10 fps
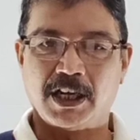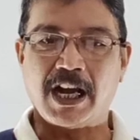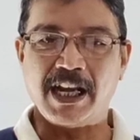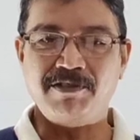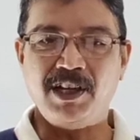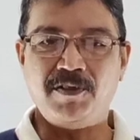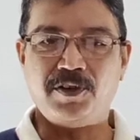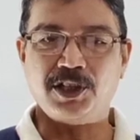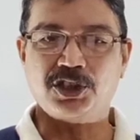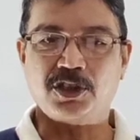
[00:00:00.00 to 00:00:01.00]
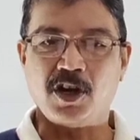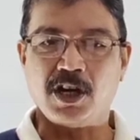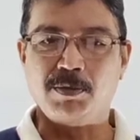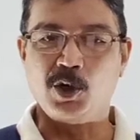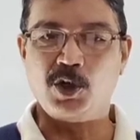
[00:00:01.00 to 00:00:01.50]
I will first talk
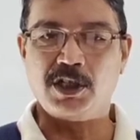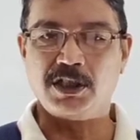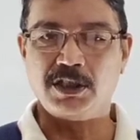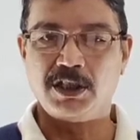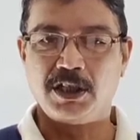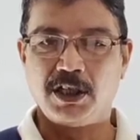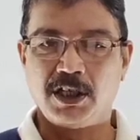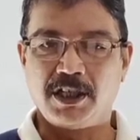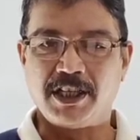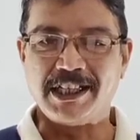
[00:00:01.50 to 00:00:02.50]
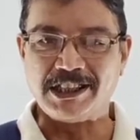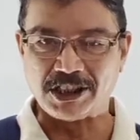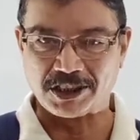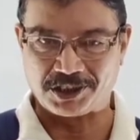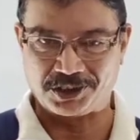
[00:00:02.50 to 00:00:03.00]
about
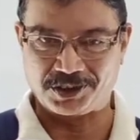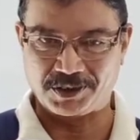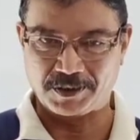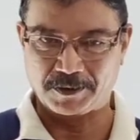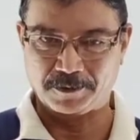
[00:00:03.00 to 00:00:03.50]
teachers.